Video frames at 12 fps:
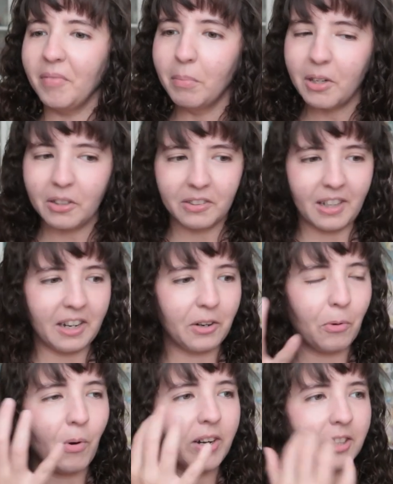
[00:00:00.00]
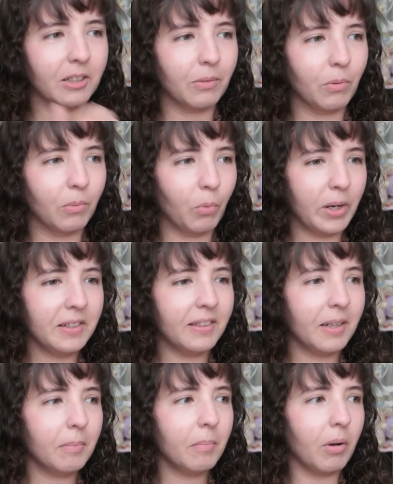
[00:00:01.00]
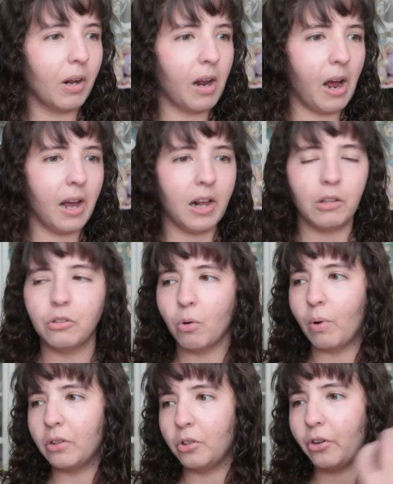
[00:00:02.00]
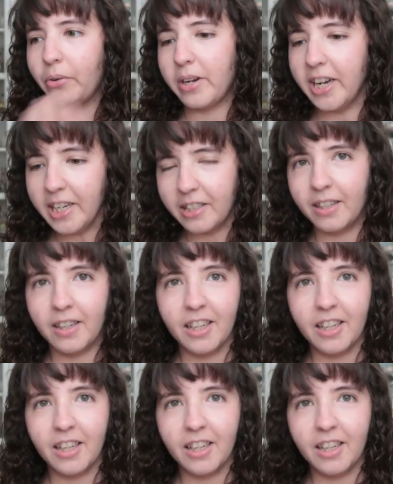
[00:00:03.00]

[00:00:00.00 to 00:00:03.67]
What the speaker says: because I don't want to waste them, but I also want to create.